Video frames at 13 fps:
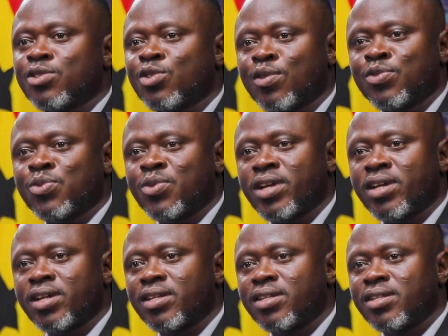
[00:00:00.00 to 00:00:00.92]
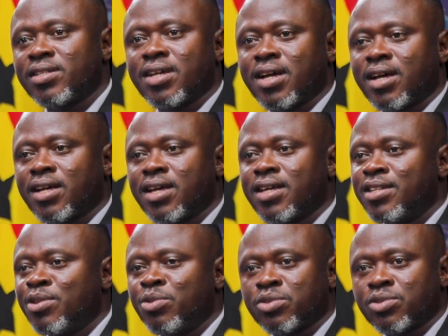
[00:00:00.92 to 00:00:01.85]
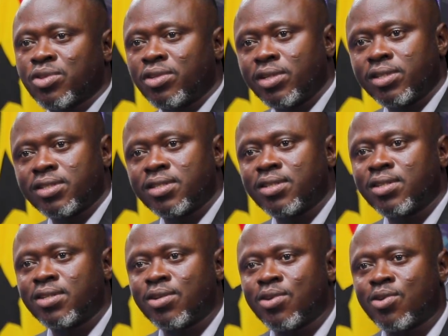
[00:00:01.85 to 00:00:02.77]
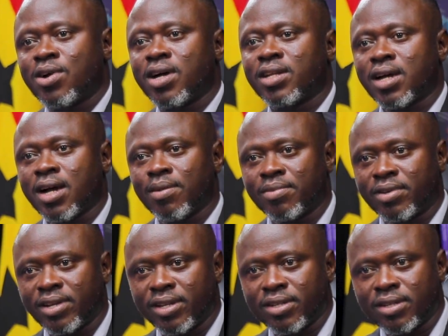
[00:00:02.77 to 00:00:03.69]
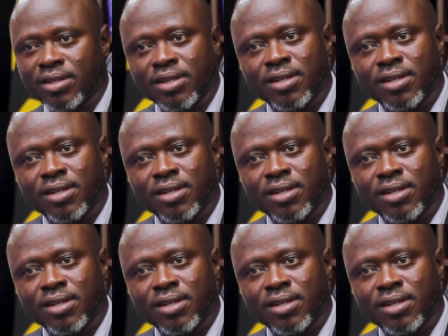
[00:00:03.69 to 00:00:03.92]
software, either a new installation or an upgrade,